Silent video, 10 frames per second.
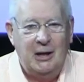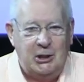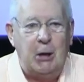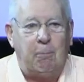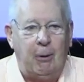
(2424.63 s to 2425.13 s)

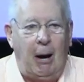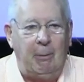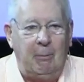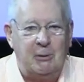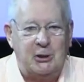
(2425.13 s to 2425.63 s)
she
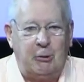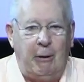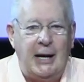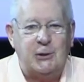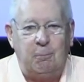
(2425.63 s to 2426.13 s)
probably was the
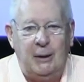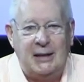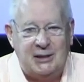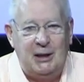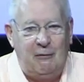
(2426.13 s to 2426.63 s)
greatest
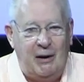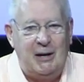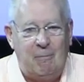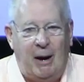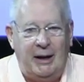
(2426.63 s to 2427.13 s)
blessing of
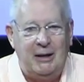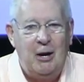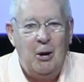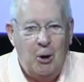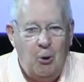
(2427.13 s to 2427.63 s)
anybody
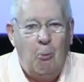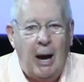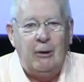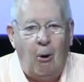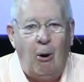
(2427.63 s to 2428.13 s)
who
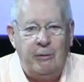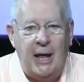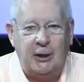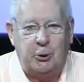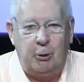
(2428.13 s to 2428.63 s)
went on
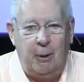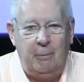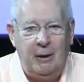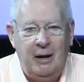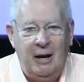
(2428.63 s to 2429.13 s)
that trip.